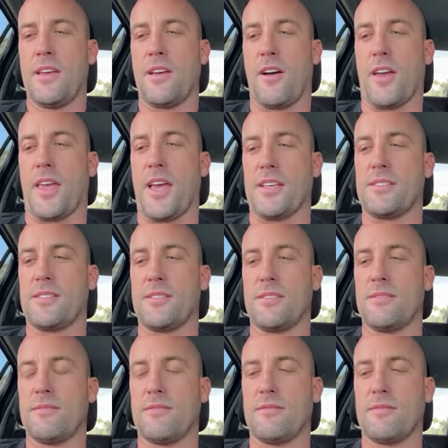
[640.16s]
I
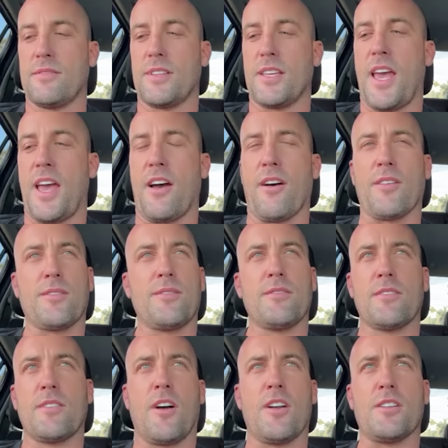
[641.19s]
guess, yeah,
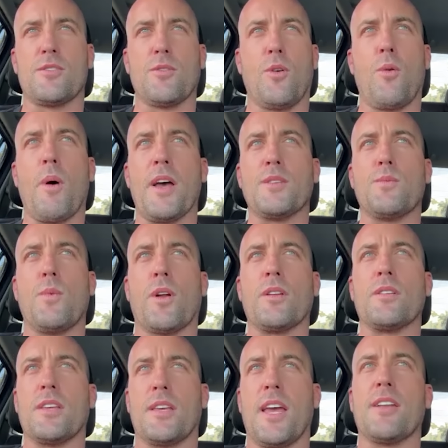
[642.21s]
I just always
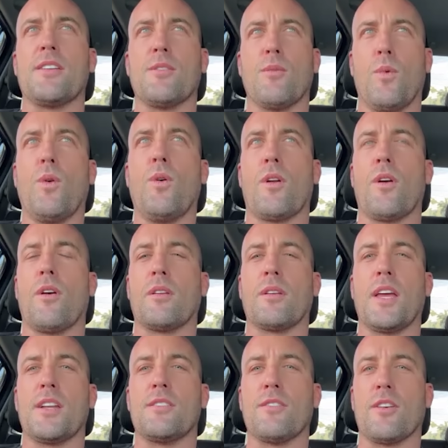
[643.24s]
wanted to get to water and
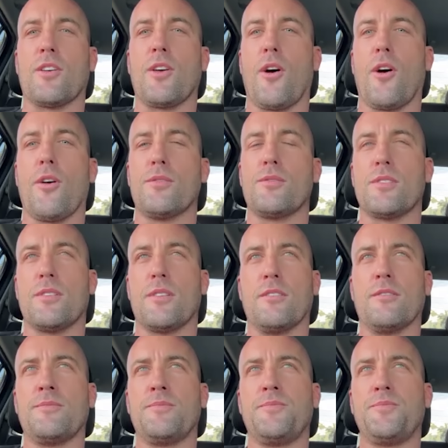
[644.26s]
get to the coast.
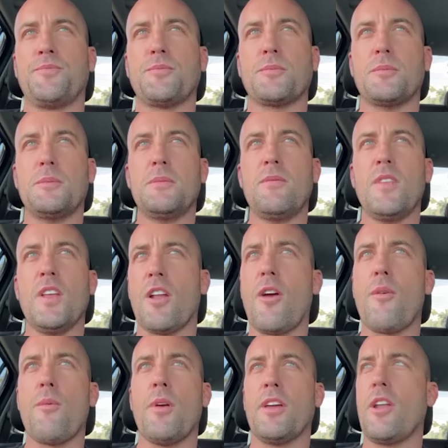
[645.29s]
And I
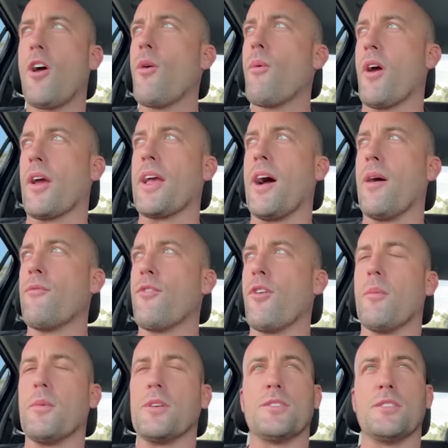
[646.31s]
don't really know where it come
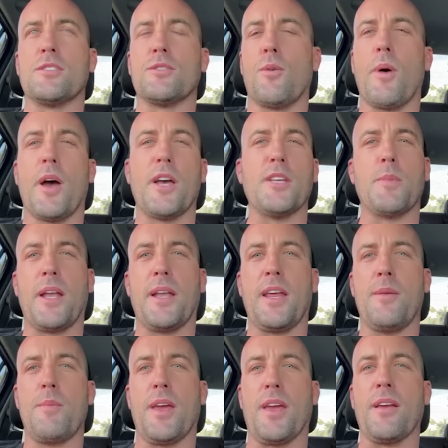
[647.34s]
from. It's just always been
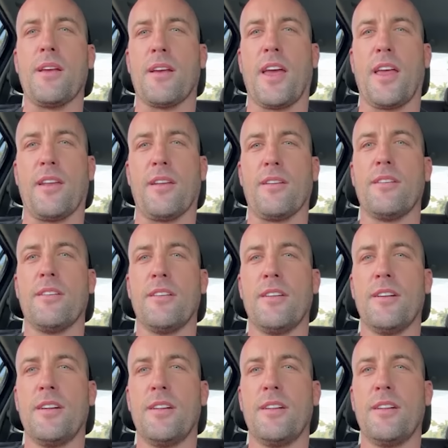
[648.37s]
in me, and
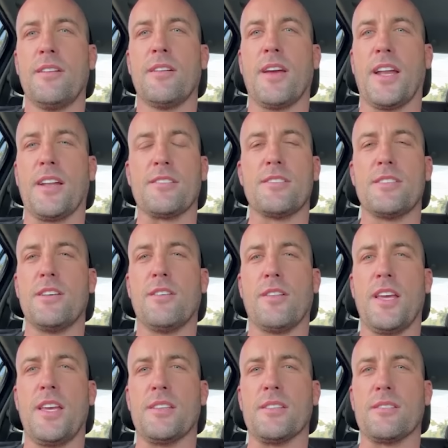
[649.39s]
it still
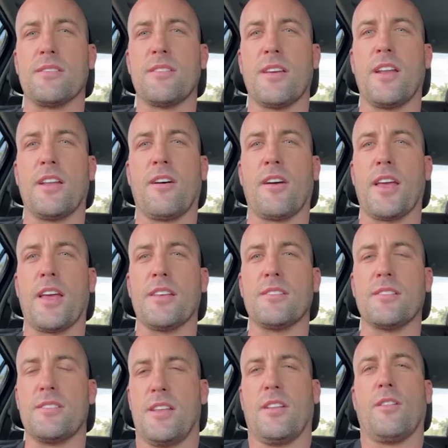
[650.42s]
is. And I guess
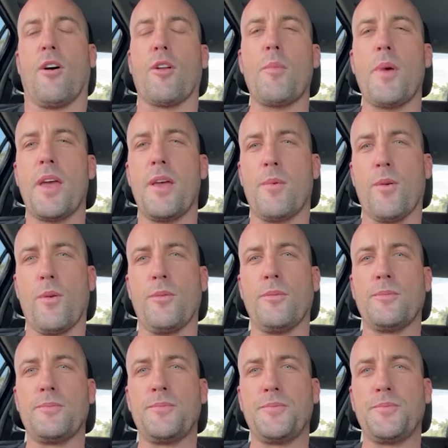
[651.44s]
it's in a lot of people.